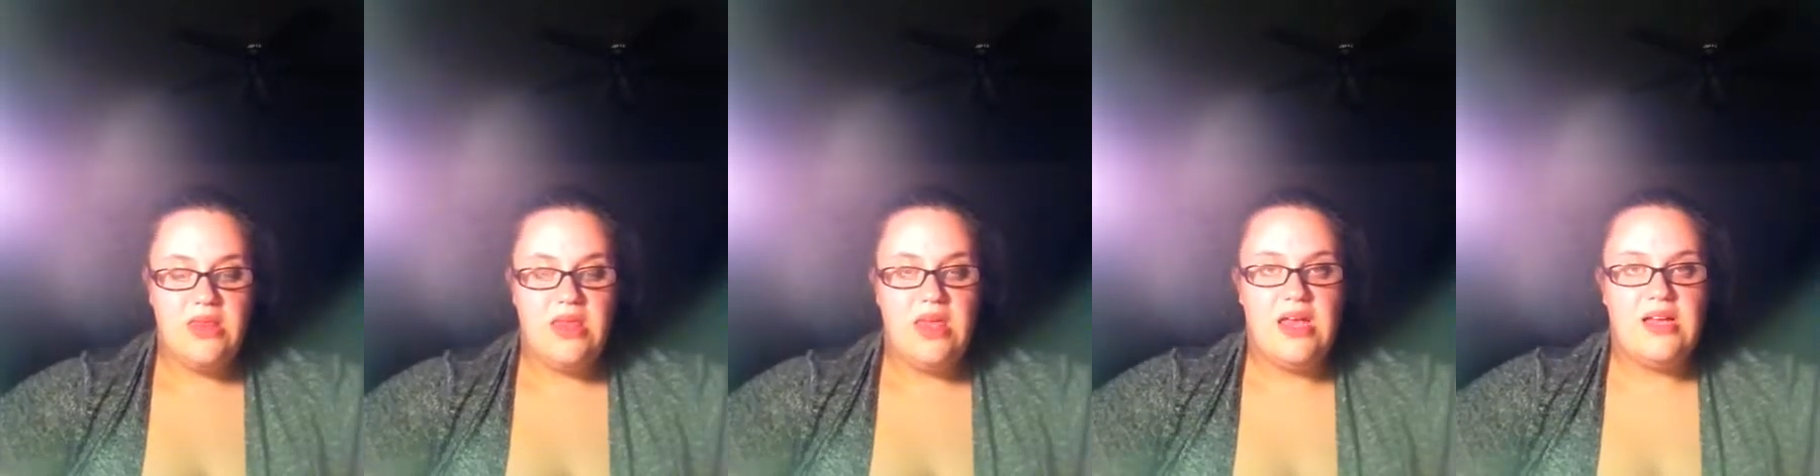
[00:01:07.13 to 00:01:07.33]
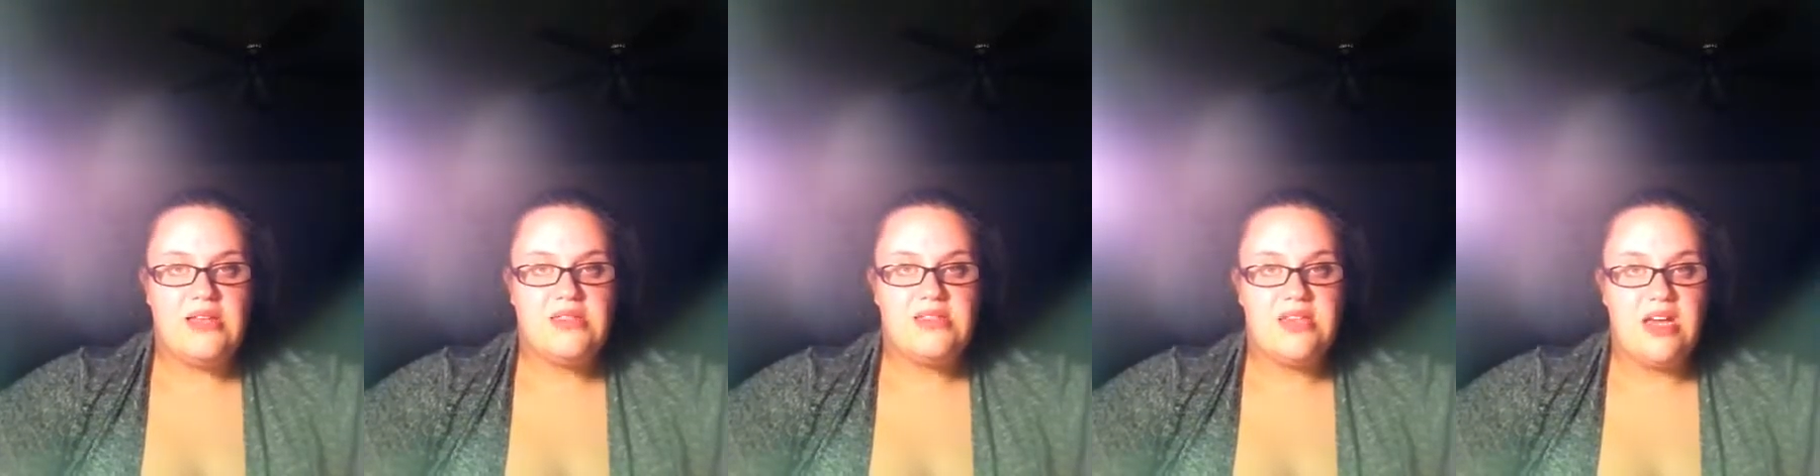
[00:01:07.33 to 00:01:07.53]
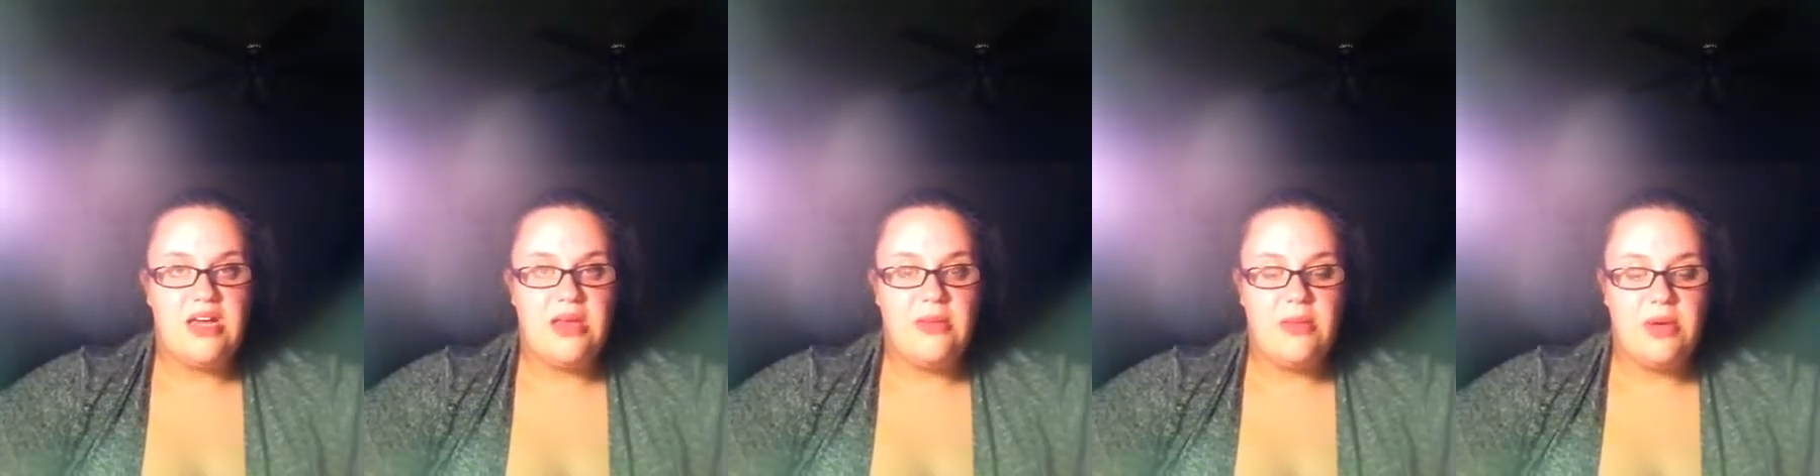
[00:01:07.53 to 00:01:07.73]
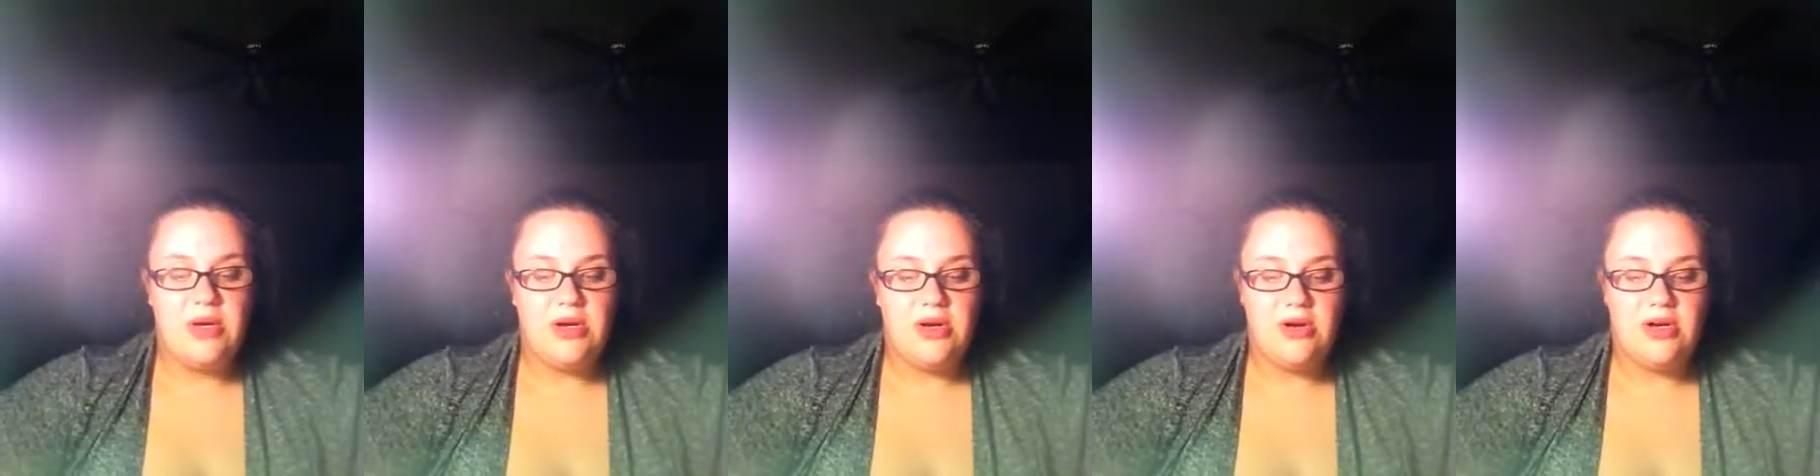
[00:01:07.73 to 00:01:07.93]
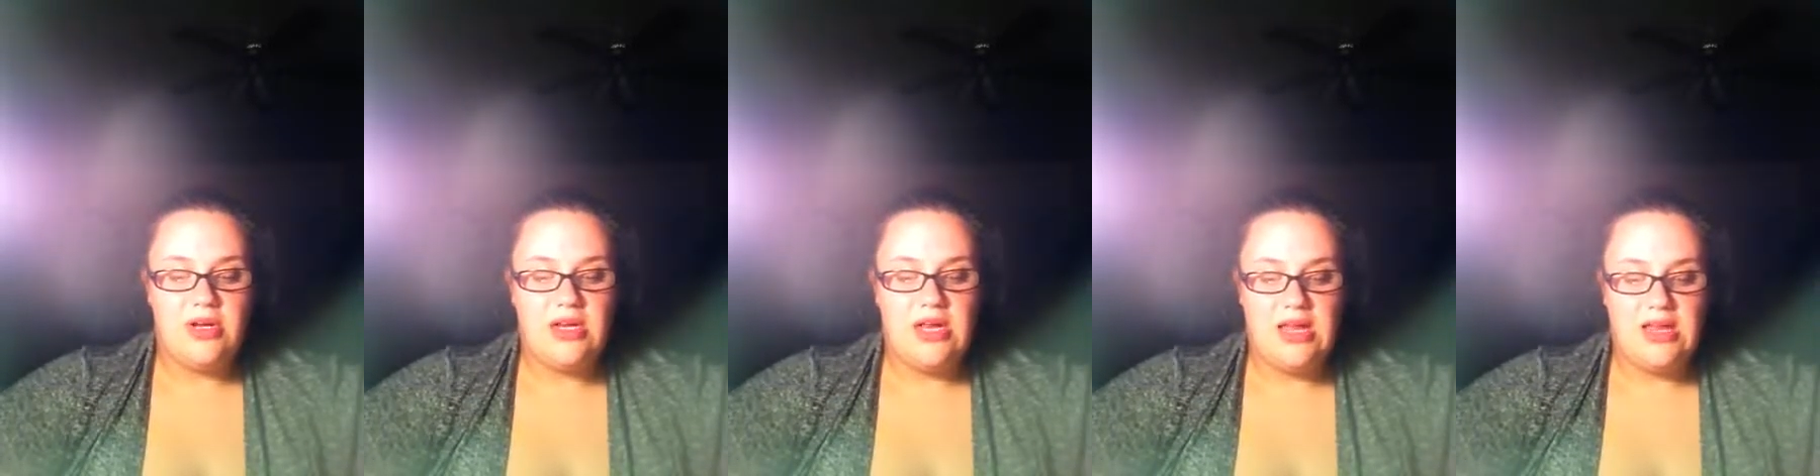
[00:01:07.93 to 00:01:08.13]
excitement
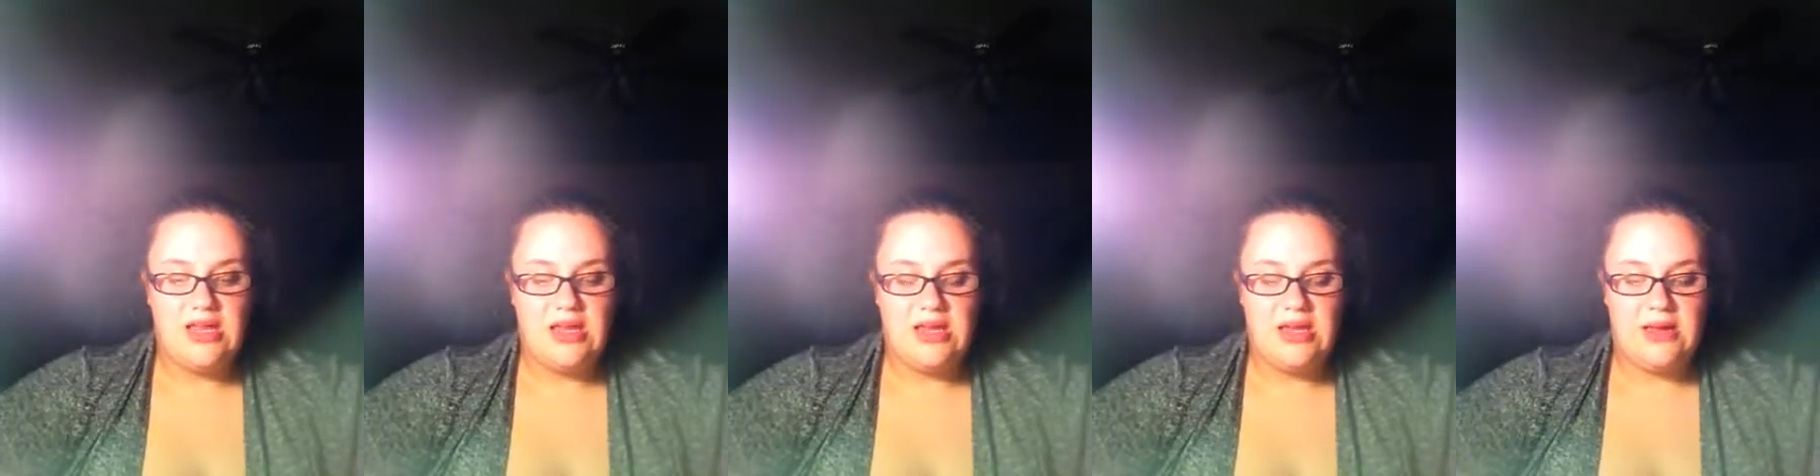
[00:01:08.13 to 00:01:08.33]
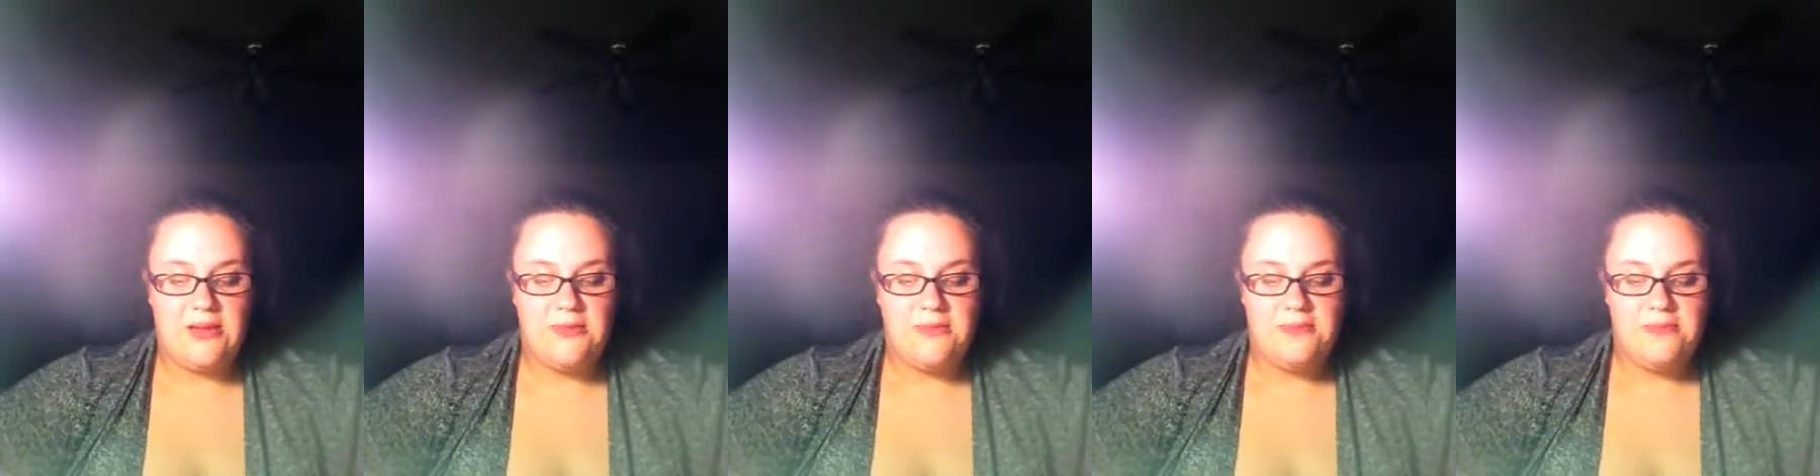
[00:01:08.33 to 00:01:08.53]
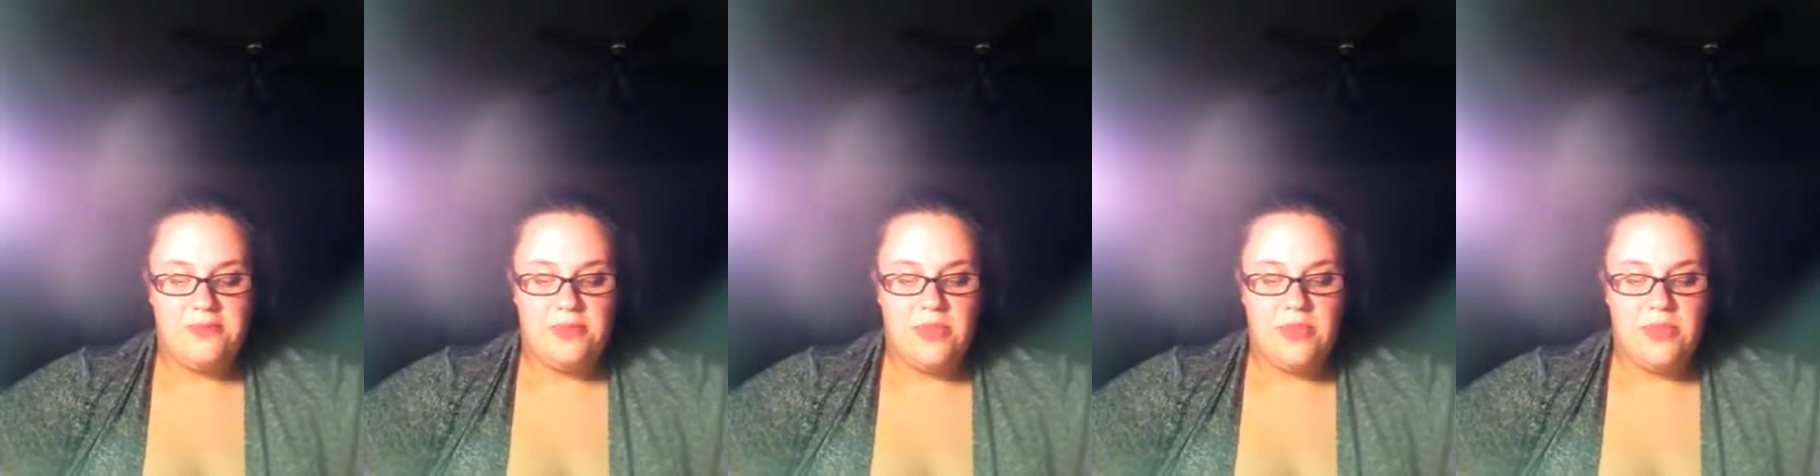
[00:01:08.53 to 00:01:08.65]
or yelling.